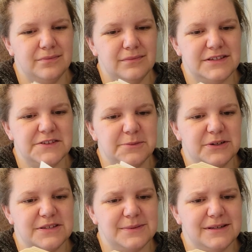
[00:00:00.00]
Mr.
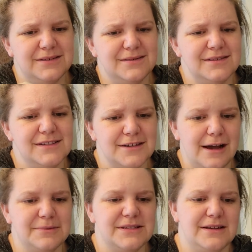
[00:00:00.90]
Brisbane
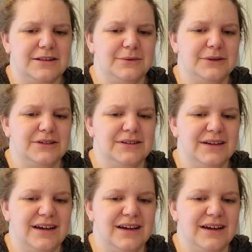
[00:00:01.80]
stopped sanding the wood.